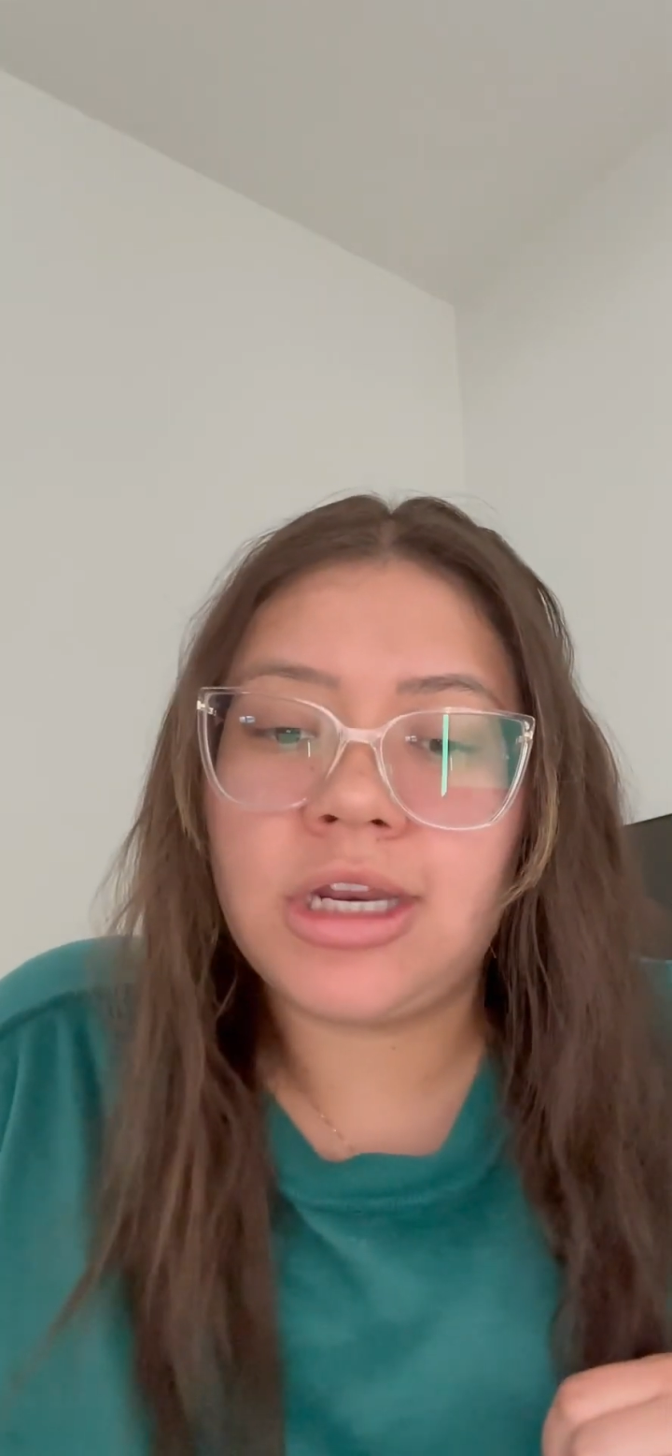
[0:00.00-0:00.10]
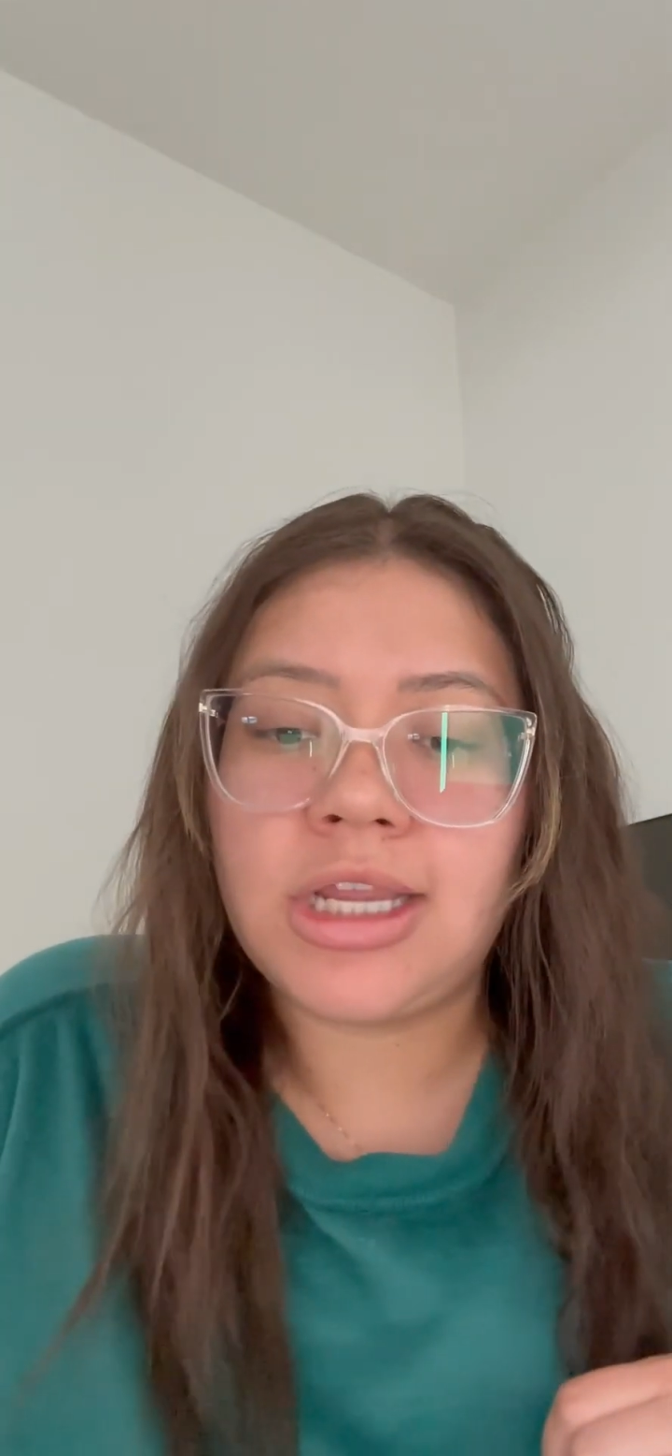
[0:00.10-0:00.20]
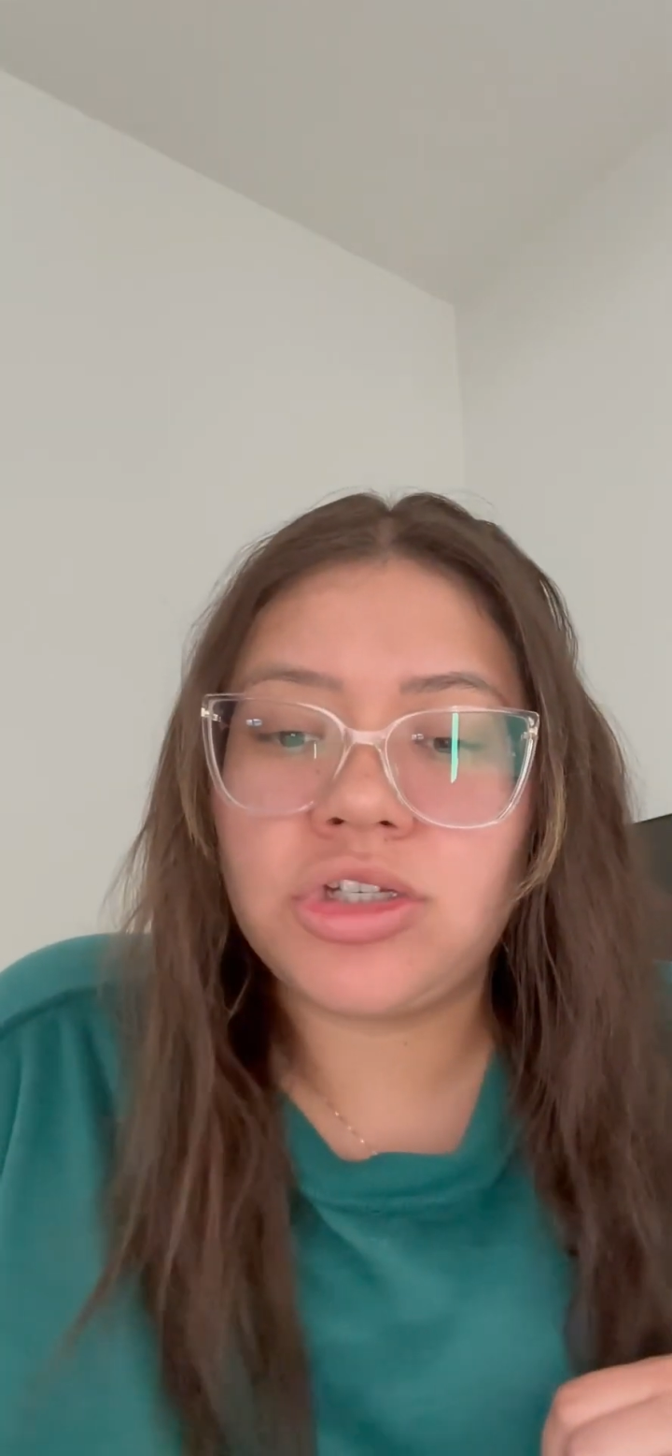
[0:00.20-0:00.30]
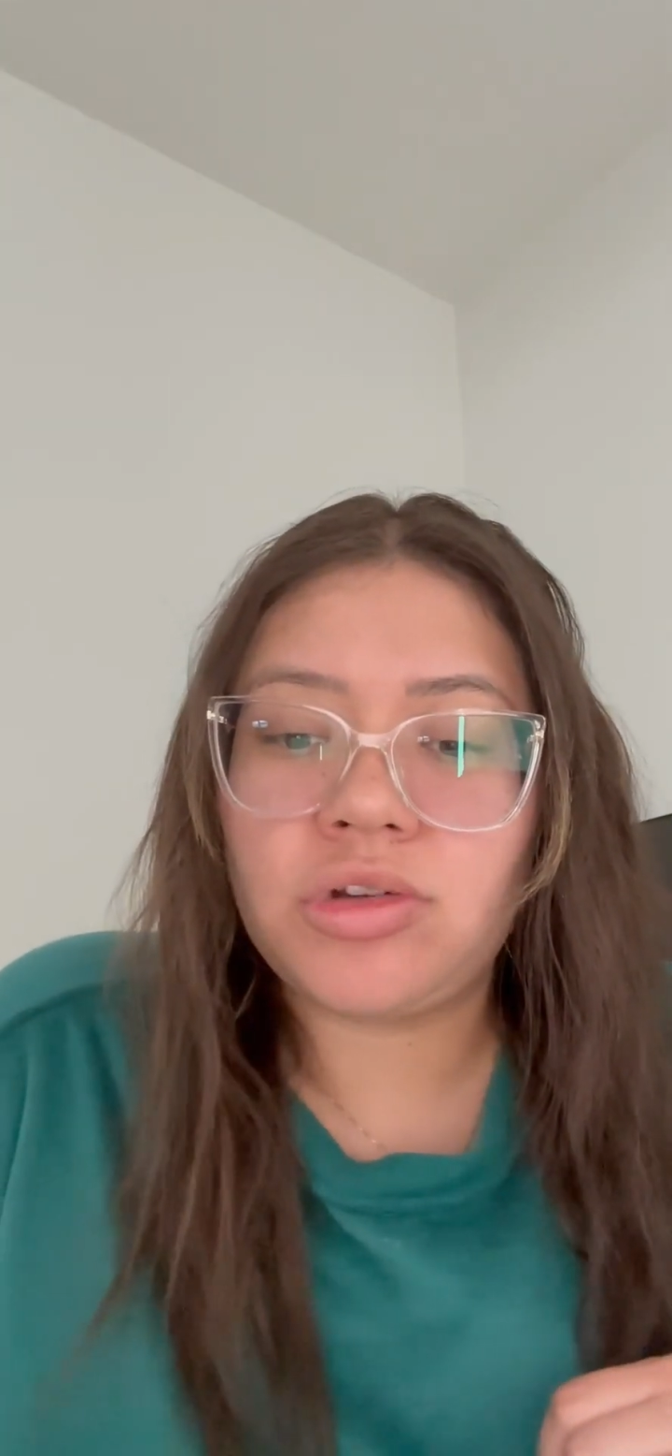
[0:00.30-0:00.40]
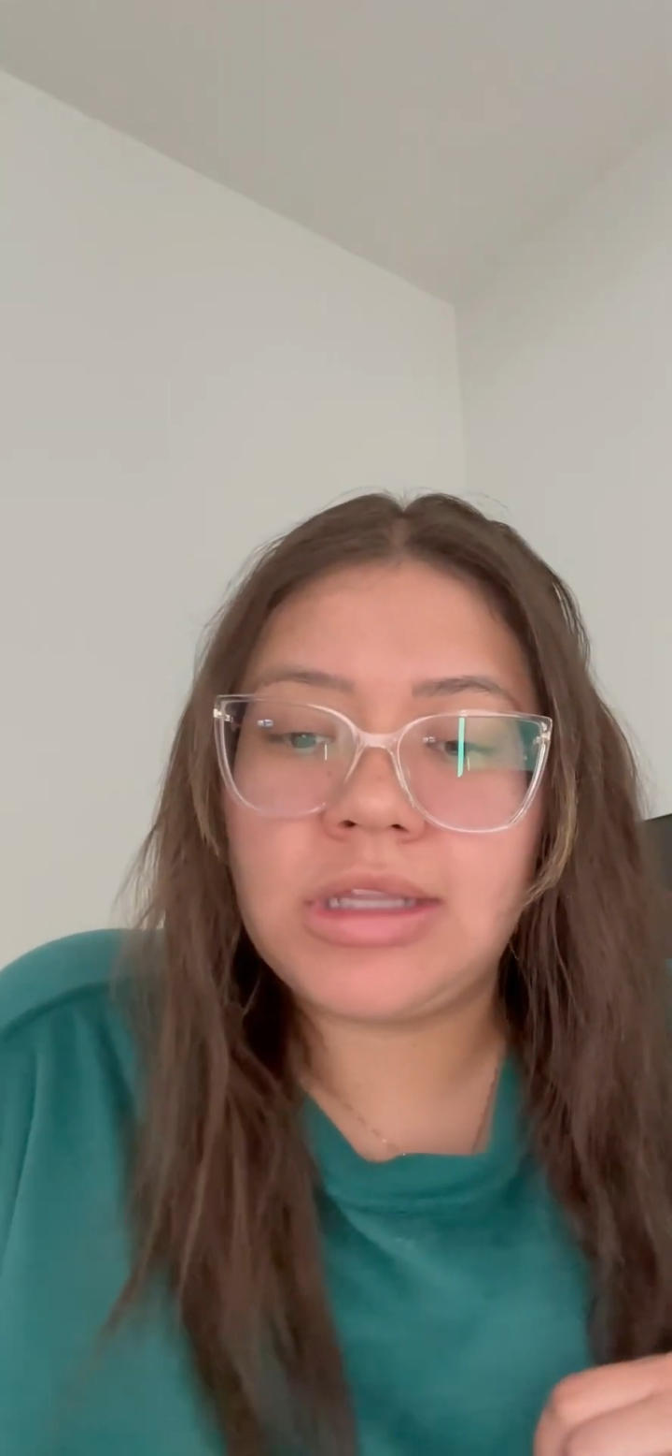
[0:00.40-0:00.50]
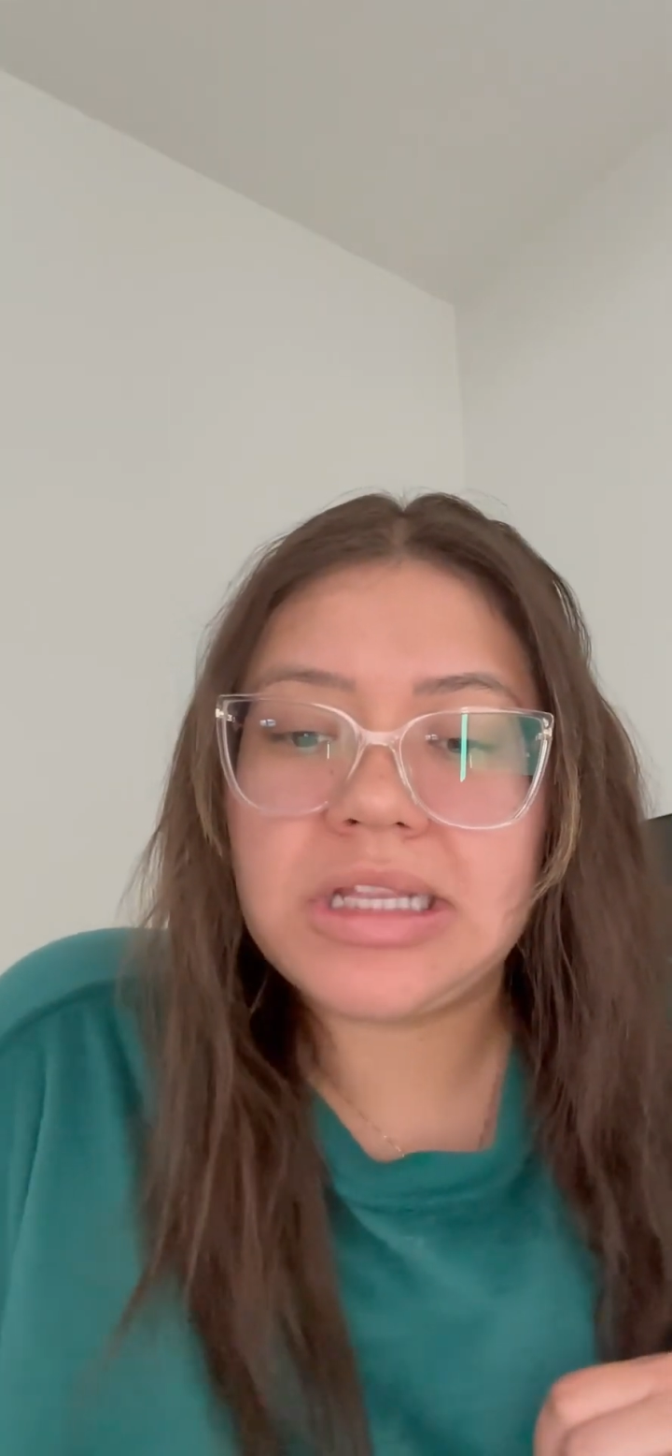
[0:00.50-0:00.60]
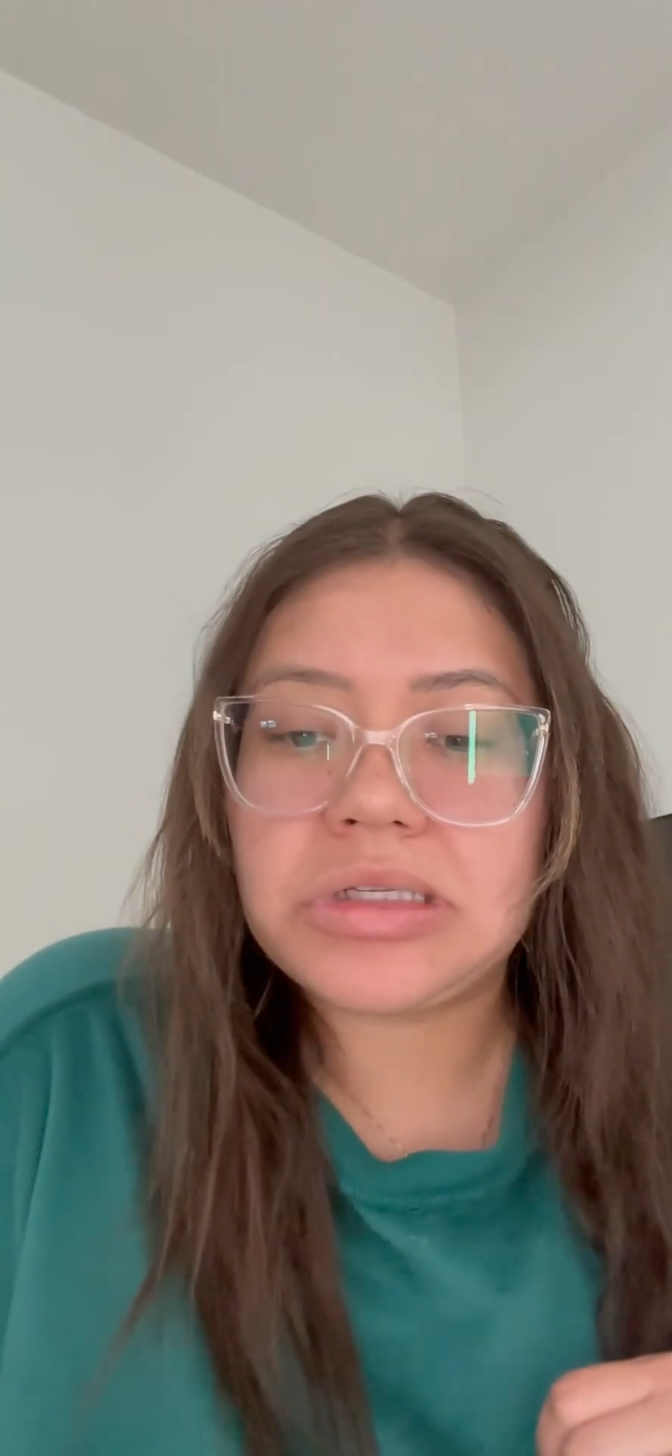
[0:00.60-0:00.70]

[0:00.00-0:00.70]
and shown that